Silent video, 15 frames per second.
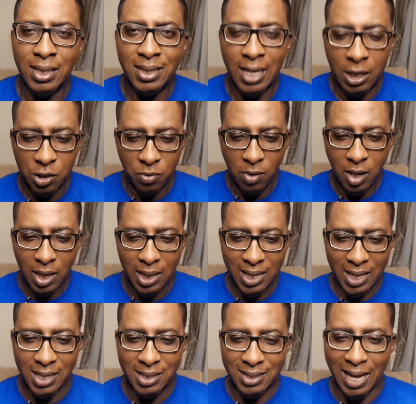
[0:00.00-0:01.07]
Nigerian
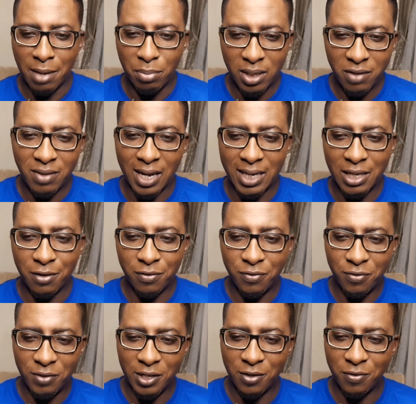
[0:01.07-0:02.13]
clients, I believe that
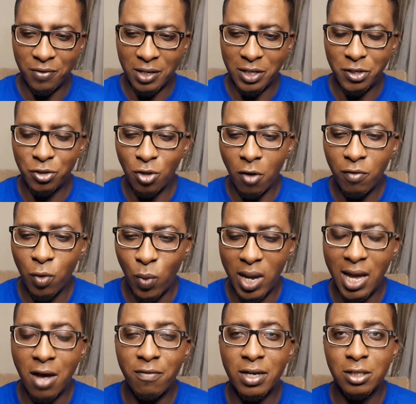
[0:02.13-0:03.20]
if a survey
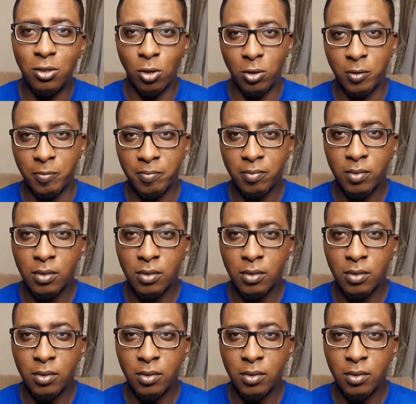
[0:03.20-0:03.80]
were ever done